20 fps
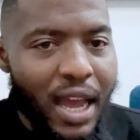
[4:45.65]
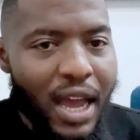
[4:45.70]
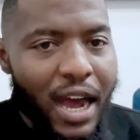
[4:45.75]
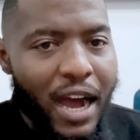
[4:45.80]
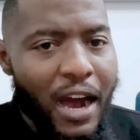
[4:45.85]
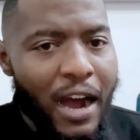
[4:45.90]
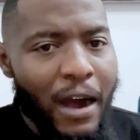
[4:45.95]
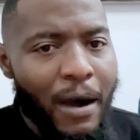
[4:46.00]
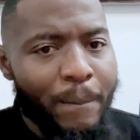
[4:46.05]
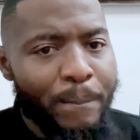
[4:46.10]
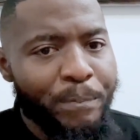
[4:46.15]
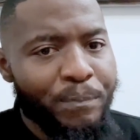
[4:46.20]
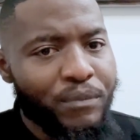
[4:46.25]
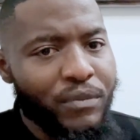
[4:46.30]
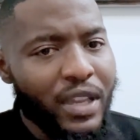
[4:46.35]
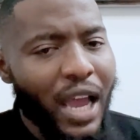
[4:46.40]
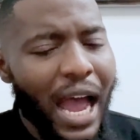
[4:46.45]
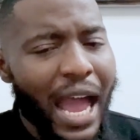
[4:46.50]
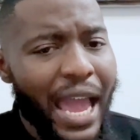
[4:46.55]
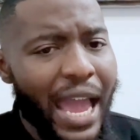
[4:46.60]

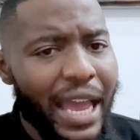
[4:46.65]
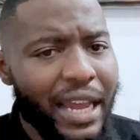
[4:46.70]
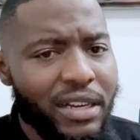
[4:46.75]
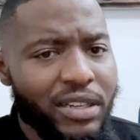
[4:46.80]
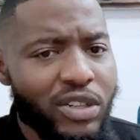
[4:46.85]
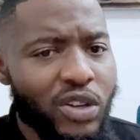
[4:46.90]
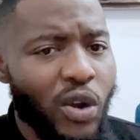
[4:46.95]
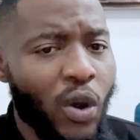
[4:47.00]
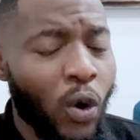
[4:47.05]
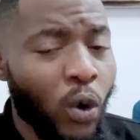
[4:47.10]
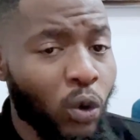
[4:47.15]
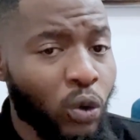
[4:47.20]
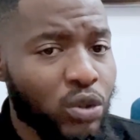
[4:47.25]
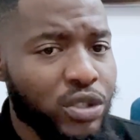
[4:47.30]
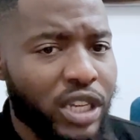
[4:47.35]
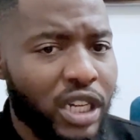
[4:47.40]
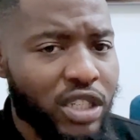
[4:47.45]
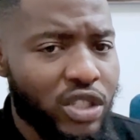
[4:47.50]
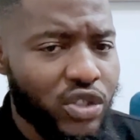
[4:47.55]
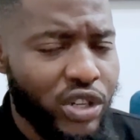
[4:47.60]
I had goals
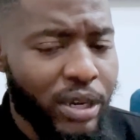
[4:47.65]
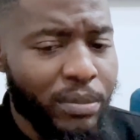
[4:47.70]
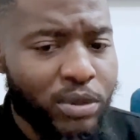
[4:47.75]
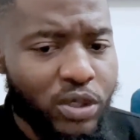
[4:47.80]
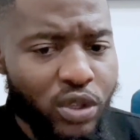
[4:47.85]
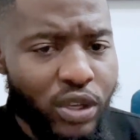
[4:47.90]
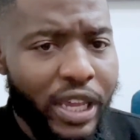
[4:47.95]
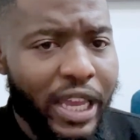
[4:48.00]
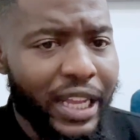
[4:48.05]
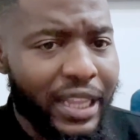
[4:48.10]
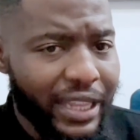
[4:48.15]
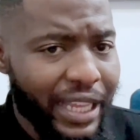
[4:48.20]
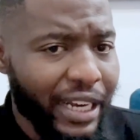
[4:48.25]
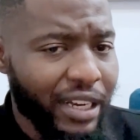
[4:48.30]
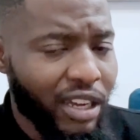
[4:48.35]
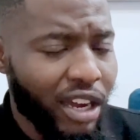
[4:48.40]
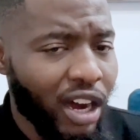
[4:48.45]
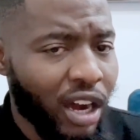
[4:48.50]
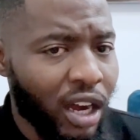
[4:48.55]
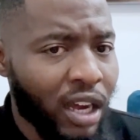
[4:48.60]
and dreams to get that
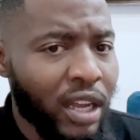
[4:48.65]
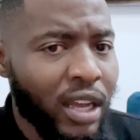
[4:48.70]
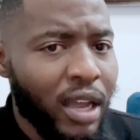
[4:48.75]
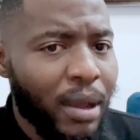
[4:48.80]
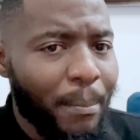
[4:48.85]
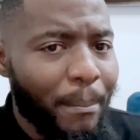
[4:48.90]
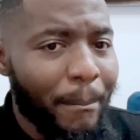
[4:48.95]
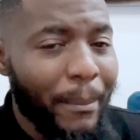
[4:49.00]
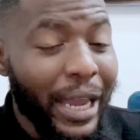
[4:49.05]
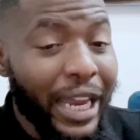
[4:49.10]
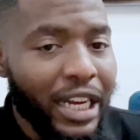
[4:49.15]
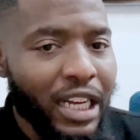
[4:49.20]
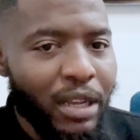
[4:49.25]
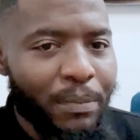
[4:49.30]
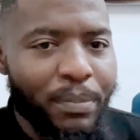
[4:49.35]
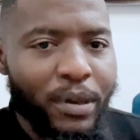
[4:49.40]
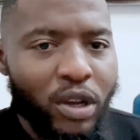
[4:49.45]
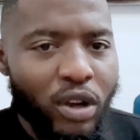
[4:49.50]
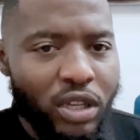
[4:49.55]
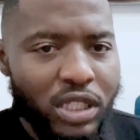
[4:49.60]
car, mainly
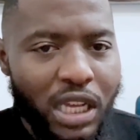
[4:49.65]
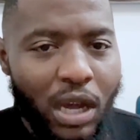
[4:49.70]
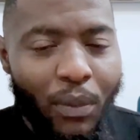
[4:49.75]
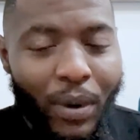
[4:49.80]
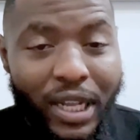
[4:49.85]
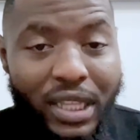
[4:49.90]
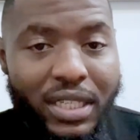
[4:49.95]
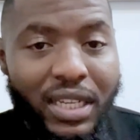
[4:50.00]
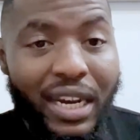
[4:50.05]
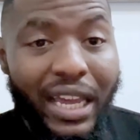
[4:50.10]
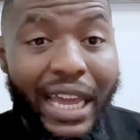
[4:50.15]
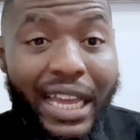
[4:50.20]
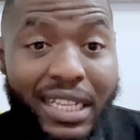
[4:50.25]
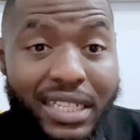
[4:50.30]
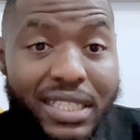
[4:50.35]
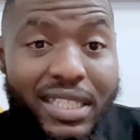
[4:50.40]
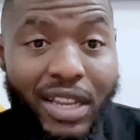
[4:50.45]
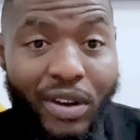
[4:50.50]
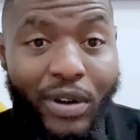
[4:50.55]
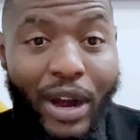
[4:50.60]
because I wanted
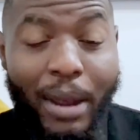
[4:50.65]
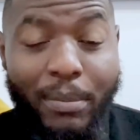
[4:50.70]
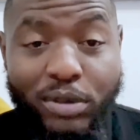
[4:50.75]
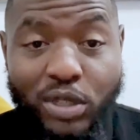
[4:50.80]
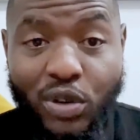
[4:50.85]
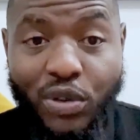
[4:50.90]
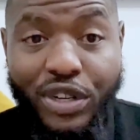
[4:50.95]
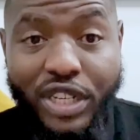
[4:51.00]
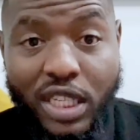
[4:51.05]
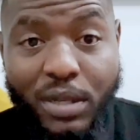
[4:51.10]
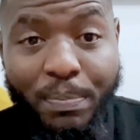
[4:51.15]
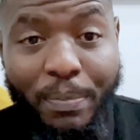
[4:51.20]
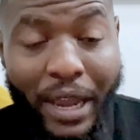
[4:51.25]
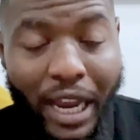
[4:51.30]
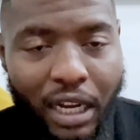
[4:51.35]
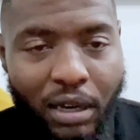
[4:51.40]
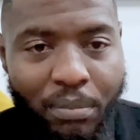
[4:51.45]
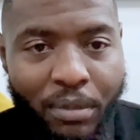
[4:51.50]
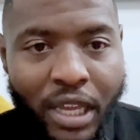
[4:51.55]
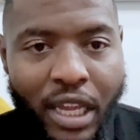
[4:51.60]
Instagram to
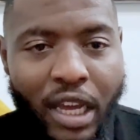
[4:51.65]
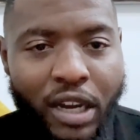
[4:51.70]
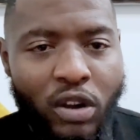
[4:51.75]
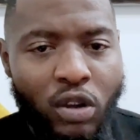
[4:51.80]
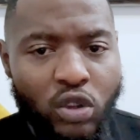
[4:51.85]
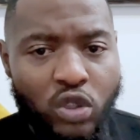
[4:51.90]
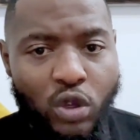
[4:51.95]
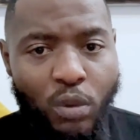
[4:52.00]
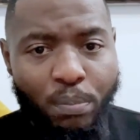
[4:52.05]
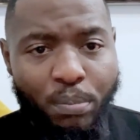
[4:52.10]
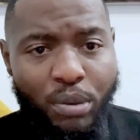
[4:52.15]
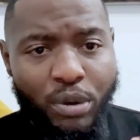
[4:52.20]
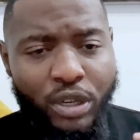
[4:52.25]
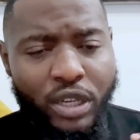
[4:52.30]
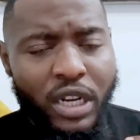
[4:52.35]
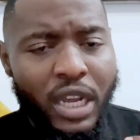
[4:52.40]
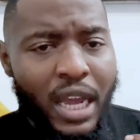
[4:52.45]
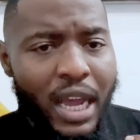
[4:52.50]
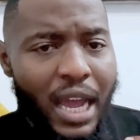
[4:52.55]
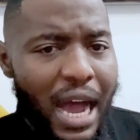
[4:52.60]
respect me and also put
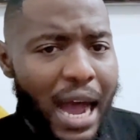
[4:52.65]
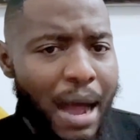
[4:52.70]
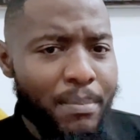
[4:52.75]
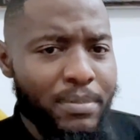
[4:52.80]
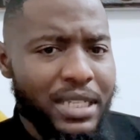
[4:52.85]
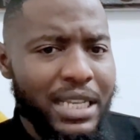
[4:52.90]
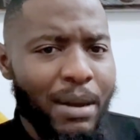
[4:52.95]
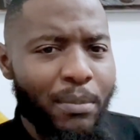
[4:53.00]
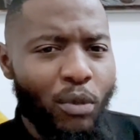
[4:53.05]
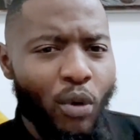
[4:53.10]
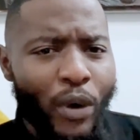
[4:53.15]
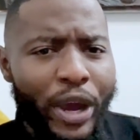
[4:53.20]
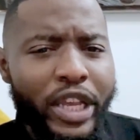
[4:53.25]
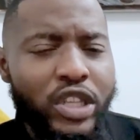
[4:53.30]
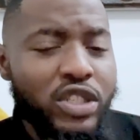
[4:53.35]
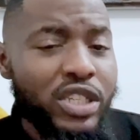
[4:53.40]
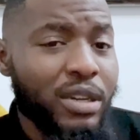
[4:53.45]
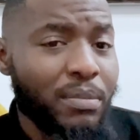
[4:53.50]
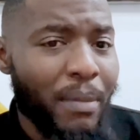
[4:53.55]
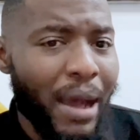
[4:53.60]
some
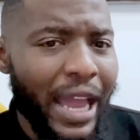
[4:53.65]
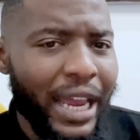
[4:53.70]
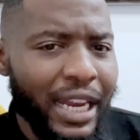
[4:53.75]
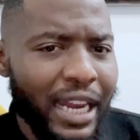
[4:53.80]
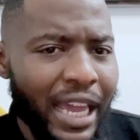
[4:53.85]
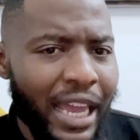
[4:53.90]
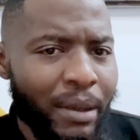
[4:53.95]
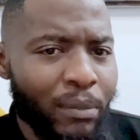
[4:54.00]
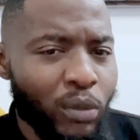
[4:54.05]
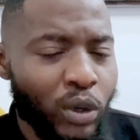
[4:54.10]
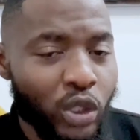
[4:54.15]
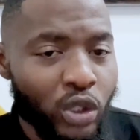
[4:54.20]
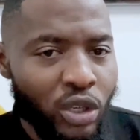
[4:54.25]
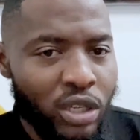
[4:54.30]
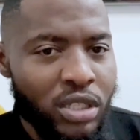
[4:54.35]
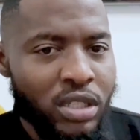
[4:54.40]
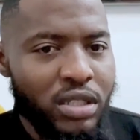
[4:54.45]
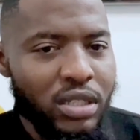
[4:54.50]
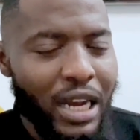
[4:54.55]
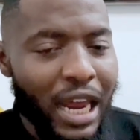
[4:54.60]
weight in my name, which
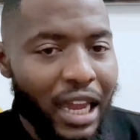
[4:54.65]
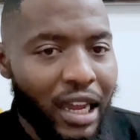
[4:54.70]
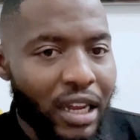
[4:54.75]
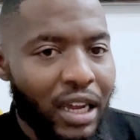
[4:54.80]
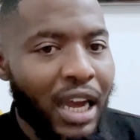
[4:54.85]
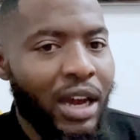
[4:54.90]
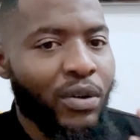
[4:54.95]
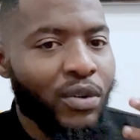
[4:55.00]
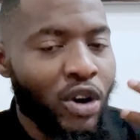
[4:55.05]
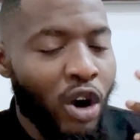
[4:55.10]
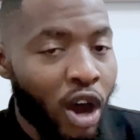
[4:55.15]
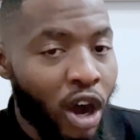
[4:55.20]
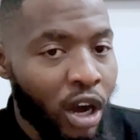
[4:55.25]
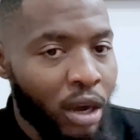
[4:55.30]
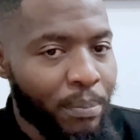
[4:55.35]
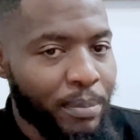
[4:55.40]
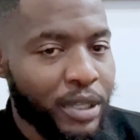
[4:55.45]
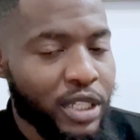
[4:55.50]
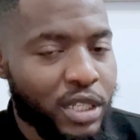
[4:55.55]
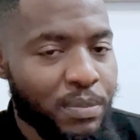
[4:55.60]
was like a
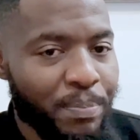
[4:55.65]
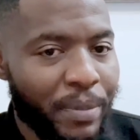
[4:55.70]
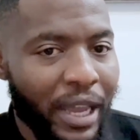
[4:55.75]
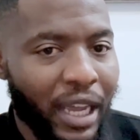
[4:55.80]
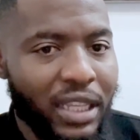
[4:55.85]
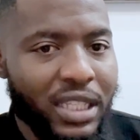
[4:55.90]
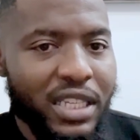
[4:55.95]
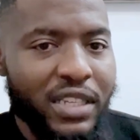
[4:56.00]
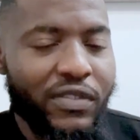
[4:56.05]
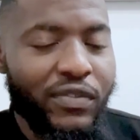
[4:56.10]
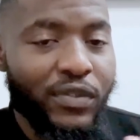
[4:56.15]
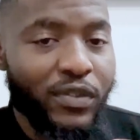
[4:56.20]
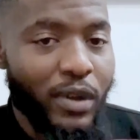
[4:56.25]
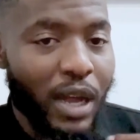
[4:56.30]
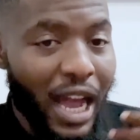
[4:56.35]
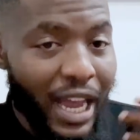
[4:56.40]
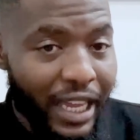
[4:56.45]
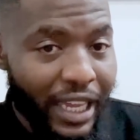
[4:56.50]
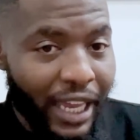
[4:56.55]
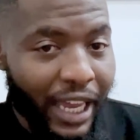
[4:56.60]
wrong perspective.
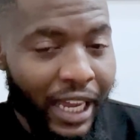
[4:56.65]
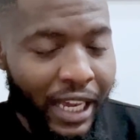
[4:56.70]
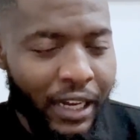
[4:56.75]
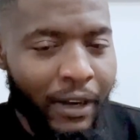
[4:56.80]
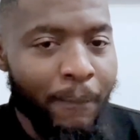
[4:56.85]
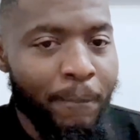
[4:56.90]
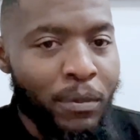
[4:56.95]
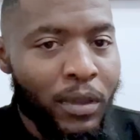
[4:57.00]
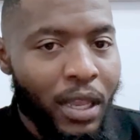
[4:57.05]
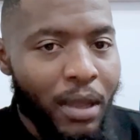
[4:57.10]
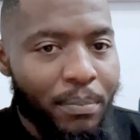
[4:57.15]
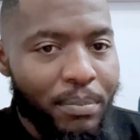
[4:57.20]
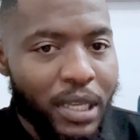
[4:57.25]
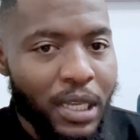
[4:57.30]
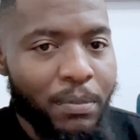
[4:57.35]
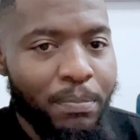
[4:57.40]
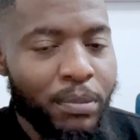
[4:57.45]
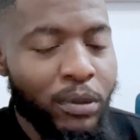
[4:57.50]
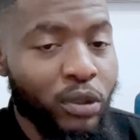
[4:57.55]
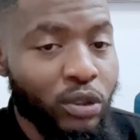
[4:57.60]
Again,
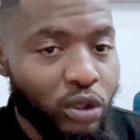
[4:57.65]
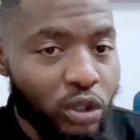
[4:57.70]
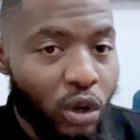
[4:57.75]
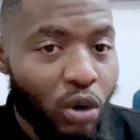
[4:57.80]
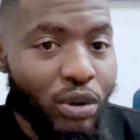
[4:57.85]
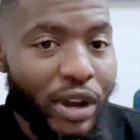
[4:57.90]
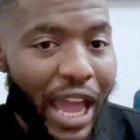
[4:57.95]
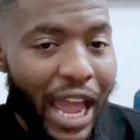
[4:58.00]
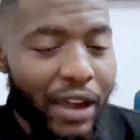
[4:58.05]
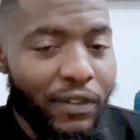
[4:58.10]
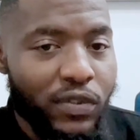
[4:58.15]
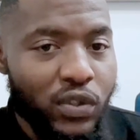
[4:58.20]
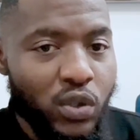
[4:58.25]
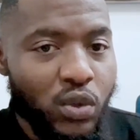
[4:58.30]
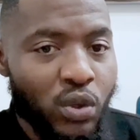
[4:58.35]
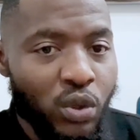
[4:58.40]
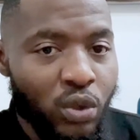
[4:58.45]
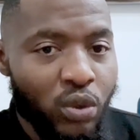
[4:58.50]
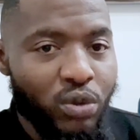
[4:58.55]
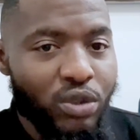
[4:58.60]
people don't have
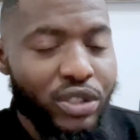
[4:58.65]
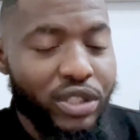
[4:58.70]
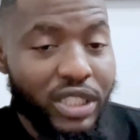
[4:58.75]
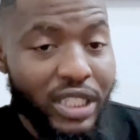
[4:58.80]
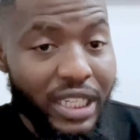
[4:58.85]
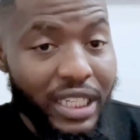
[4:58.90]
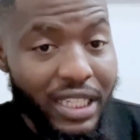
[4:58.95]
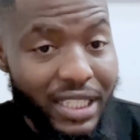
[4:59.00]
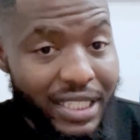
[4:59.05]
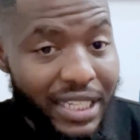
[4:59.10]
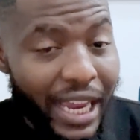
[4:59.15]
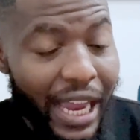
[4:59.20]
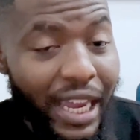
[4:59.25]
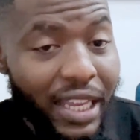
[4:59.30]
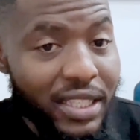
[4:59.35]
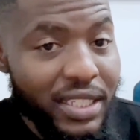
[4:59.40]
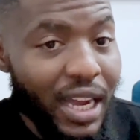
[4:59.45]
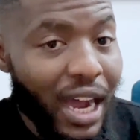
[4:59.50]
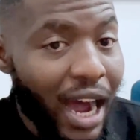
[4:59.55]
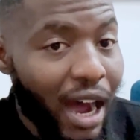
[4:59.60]
to
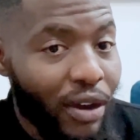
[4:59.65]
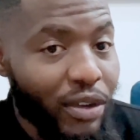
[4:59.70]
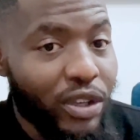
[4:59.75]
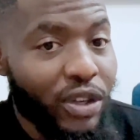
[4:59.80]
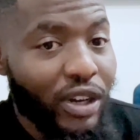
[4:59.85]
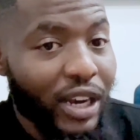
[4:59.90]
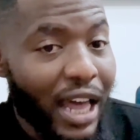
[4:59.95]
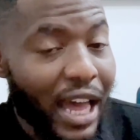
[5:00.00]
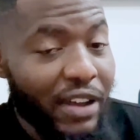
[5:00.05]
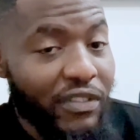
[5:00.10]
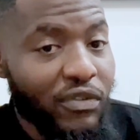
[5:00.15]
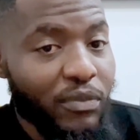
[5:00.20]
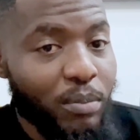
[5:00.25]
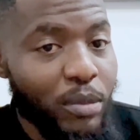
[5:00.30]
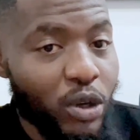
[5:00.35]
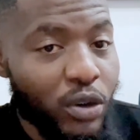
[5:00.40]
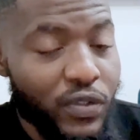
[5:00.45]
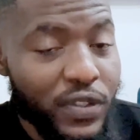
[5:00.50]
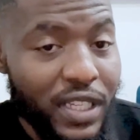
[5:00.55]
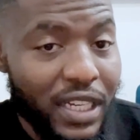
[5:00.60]
dictate how your life
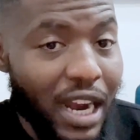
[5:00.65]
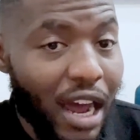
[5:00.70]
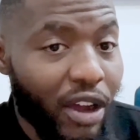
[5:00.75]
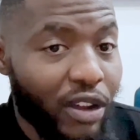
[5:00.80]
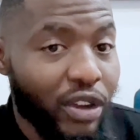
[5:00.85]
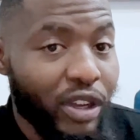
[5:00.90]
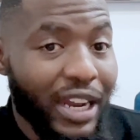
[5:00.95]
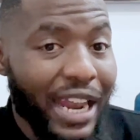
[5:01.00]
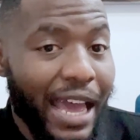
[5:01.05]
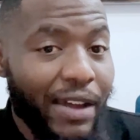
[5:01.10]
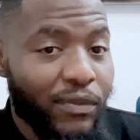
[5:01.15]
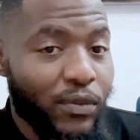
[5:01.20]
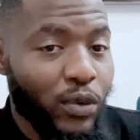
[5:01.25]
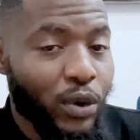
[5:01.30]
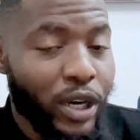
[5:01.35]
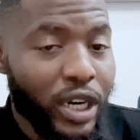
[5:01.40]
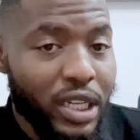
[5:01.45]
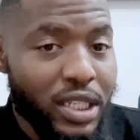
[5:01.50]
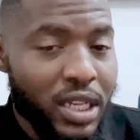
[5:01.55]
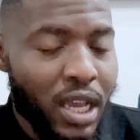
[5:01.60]
moves and how your life
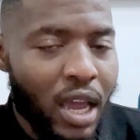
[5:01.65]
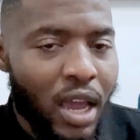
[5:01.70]
works.